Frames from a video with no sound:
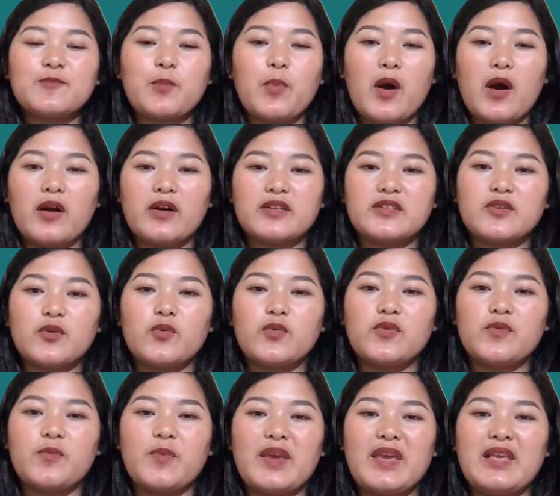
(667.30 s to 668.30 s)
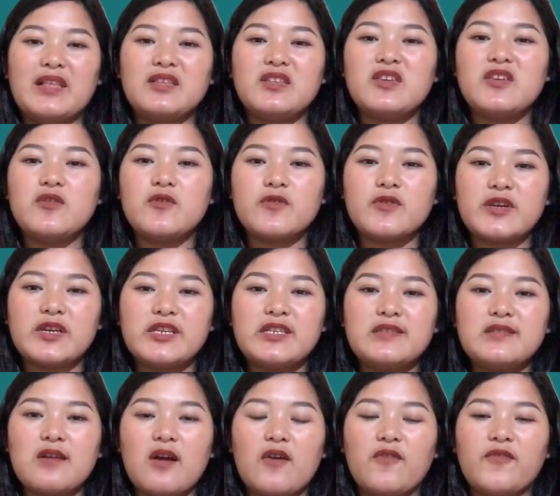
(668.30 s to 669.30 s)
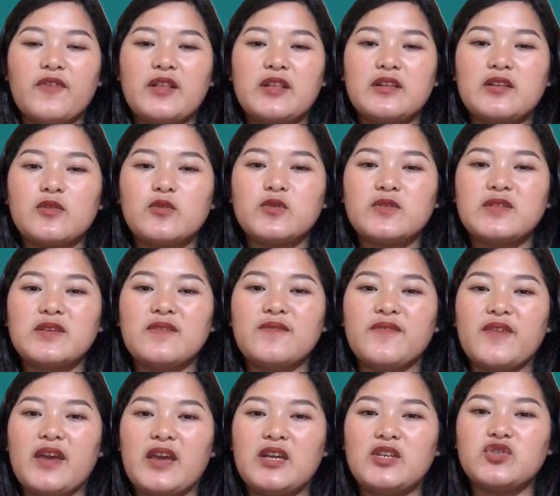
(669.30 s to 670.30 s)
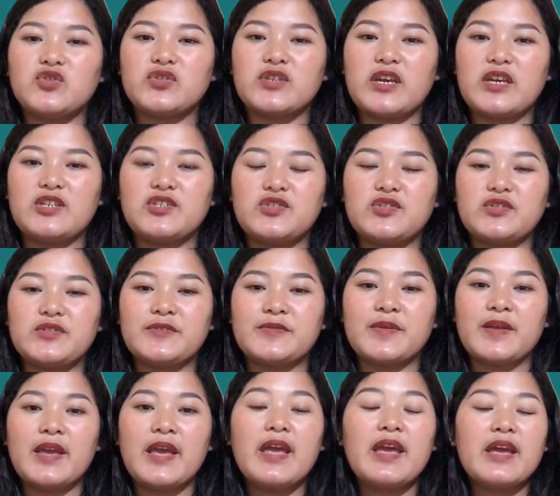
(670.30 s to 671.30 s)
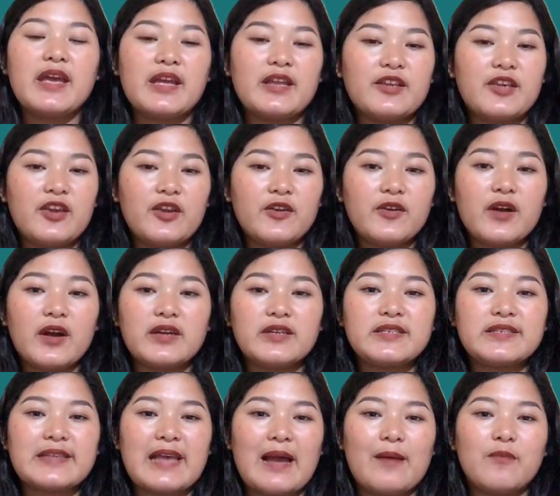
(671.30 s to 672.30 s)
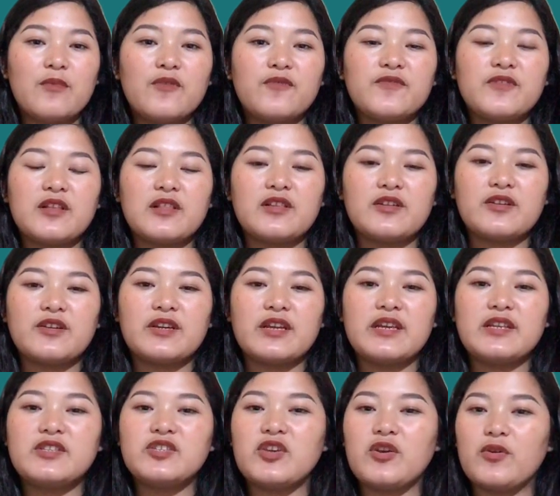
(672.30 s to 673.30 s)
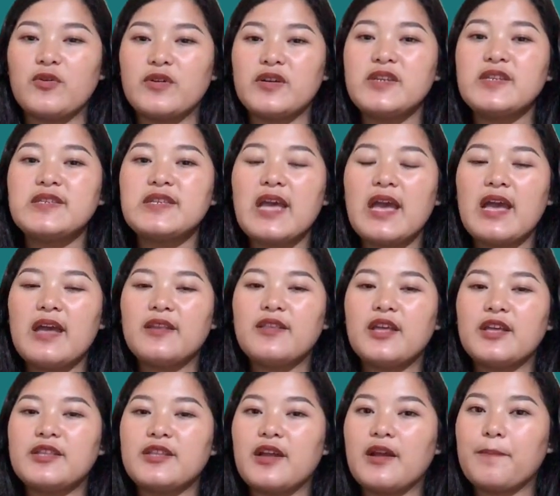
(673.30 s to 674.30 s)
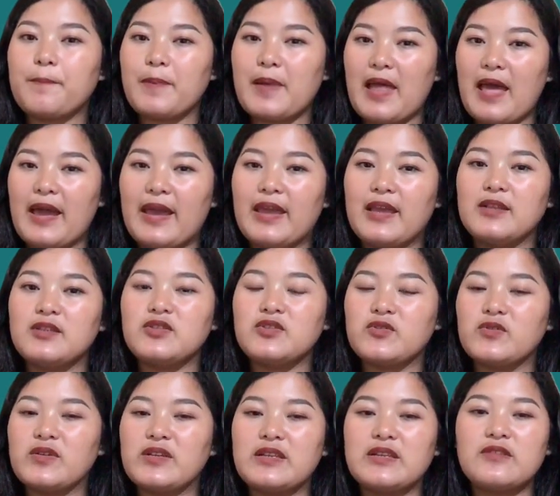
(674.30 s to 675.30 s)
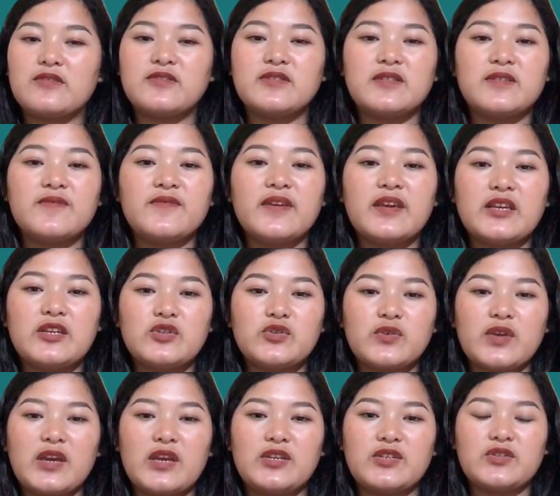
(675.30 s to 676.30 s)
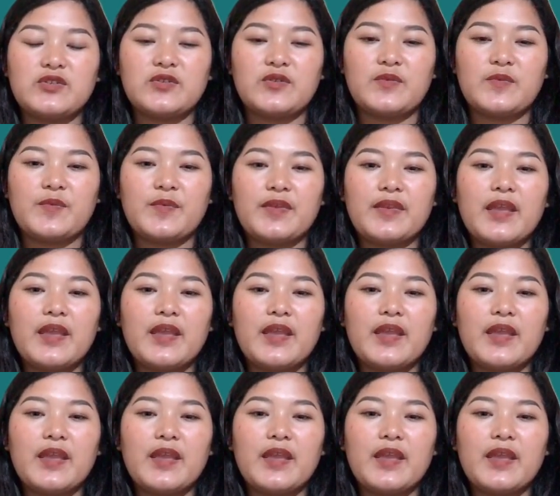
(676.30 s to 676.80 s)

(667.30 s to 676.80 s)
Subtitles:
part would be theories of inclusive education. And here are some of the learning theories that apply to inclusive education.